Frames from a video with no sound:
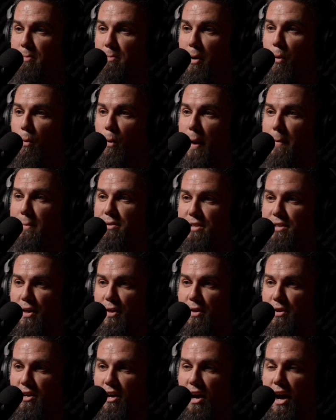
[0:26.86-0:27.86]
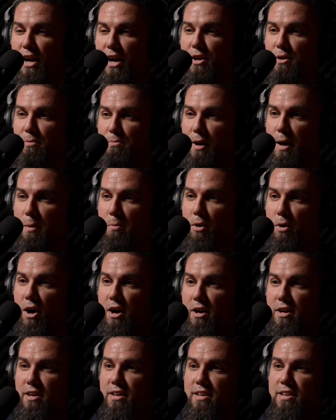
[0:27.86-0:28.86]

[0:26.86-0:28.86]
about why Metallica hired Bob Rock?